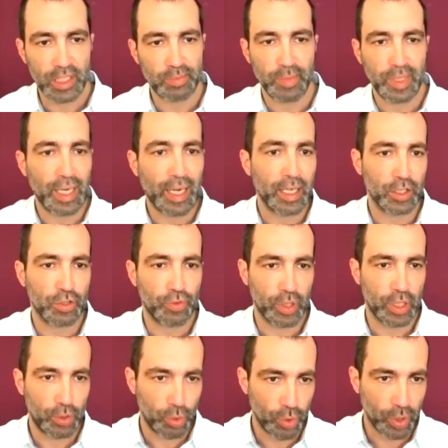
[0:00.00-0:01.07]
it's meaningless
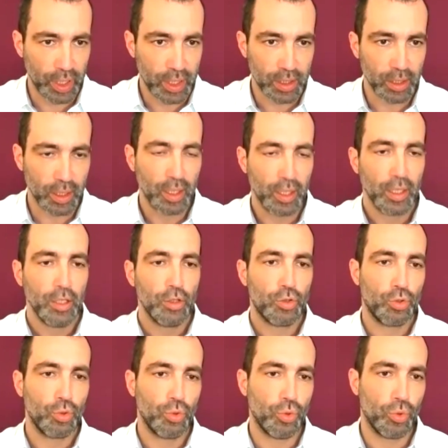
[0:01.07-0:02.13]
for a tourist
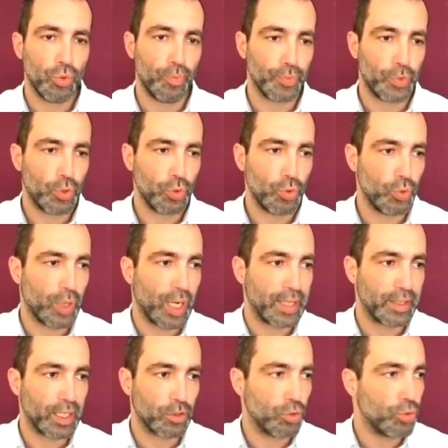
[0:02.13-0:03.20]
to
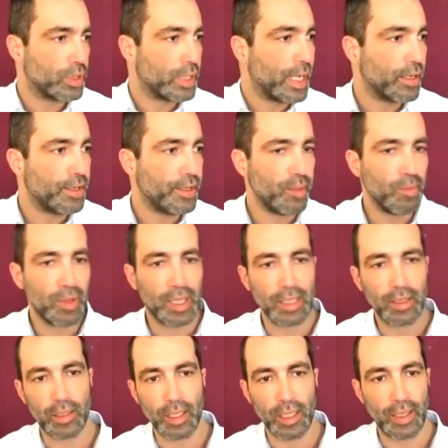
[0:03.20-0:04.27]
tell him
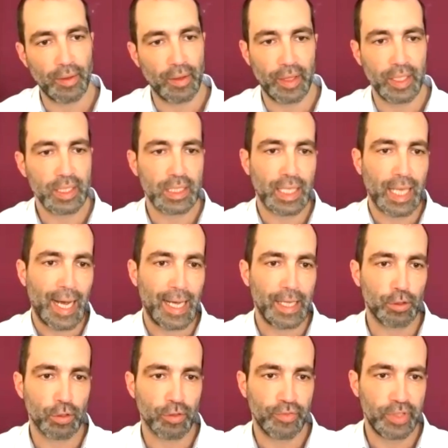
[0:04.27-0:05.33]
that this
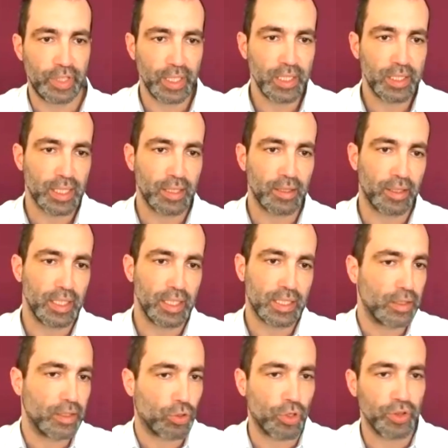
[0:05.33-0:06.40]
kind of this and
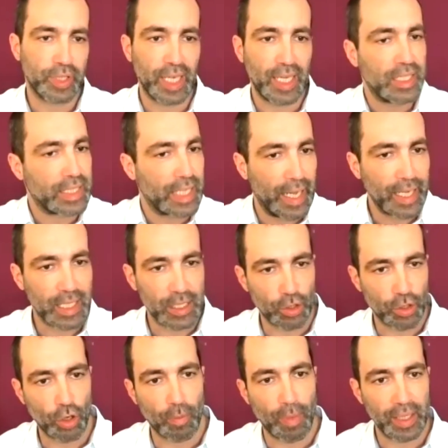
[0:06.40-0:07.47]
this contains
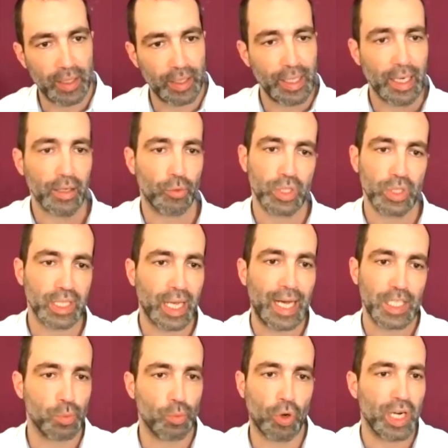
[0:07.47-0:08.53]
X raw material which
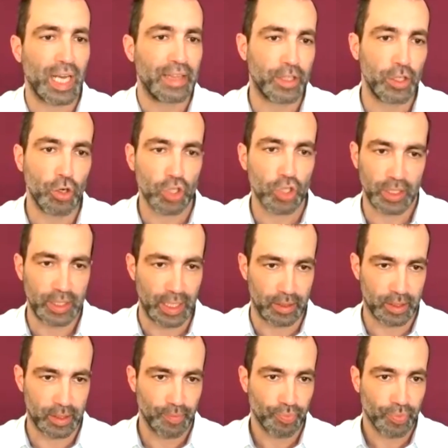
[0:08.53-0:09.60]
has more
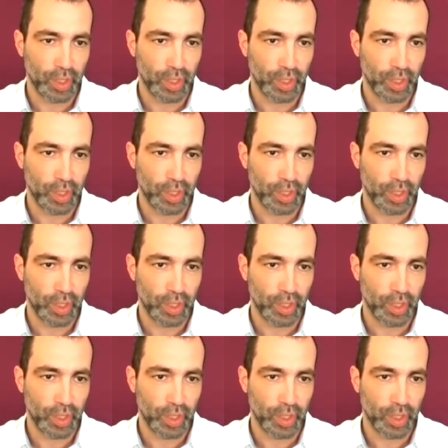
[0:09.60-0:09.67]
antioxidants.